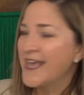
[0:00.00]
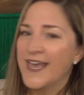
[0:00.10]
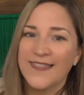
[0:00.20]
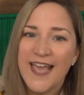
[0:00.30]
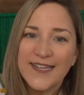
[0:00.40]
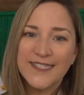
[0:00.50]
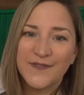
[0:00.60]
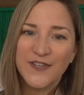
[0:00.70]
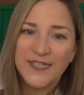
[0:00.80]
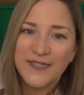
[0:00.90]
The
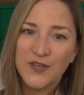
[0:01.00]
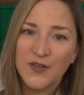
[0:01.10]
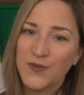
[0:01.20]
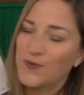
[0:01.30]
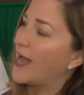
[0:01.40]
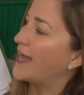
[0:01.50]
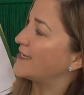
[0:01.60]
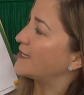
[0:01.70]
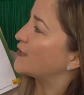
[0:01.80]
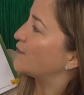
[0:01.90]
activities include
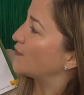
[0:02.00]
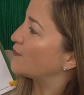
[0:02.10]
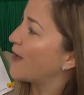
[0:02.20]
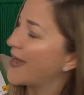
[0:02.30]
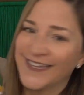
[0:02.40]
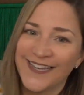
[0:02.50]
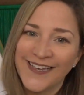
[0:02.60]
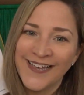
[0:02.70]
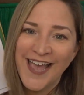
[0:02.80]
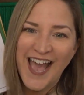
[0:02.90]
ideas for
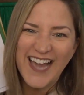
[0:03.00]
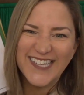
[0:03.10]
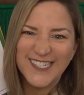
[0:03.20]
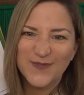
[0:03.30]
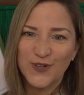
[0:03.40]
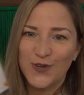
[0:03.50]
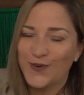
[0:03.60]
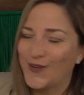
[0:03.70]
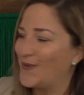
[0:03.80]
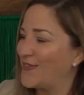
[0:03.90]
writing, ideas for
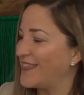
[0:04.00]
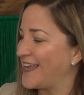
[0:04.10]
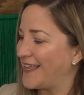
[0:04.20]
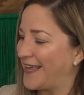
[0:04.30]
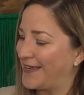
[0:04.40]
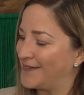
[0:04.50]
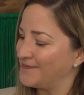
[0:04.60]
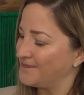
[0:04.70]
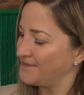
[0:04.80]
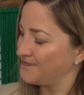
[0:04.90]
critical thinking.